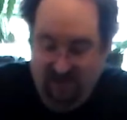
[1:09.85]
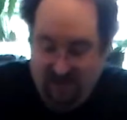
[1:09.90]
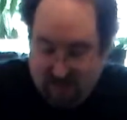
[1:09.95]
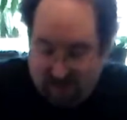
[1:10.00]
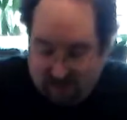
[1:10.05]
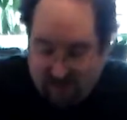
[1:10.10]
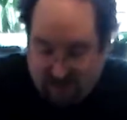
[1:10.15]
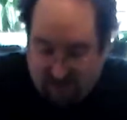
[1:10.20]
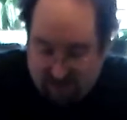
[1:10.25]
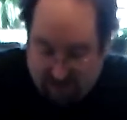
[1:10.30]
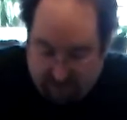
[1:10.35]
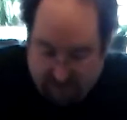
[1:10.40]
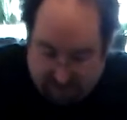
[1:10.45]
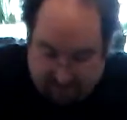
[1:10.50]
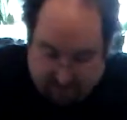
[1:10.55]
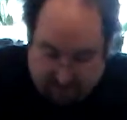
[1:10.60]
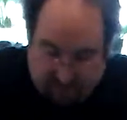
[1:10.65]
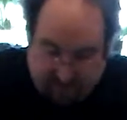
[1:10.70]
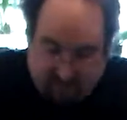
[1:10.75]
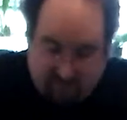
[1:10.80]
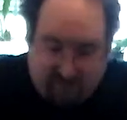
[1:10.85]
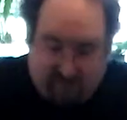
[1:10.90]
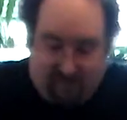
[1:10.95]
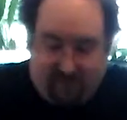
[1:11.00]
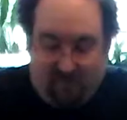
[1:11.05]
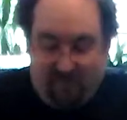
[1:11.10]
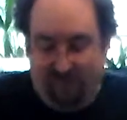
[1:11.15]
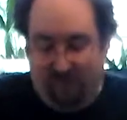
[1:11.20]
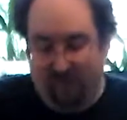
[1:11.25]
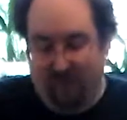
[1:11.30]
So,
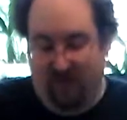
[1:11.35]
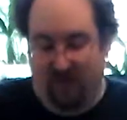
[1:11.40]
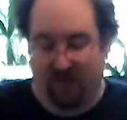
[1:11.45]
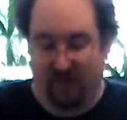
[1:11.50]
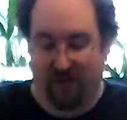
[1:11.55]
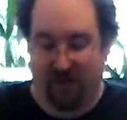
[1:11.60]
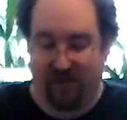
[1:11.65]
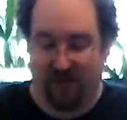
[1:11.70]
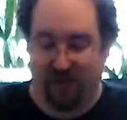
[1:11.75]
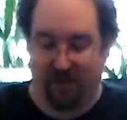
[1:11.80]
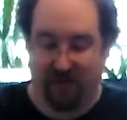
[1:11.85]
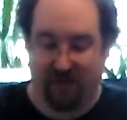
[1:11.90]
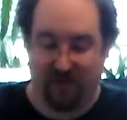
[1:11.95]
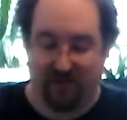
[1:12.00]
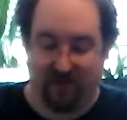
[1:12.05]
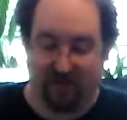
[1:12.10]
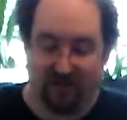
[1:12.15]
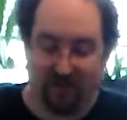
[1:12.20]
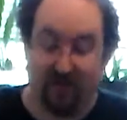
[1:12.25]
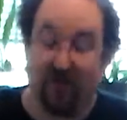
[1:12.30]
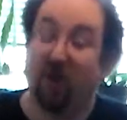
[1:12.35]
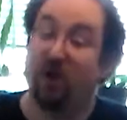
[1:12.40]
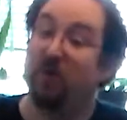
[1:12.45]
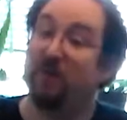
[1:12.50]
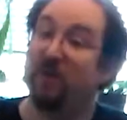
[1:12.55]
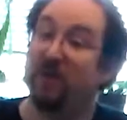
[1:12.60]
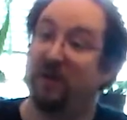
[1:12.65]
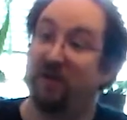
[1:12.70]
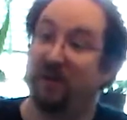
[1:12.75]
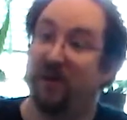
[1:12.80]
we're going to
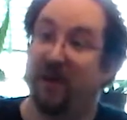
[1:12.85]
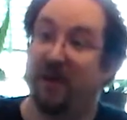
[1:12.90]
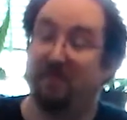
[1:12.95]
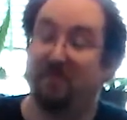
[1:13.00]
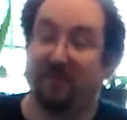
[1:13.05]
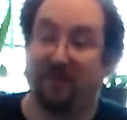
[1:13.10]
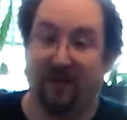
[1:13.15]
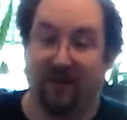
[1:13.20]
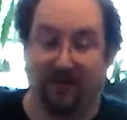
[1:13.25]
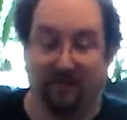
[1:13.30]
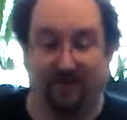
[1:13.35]
open her up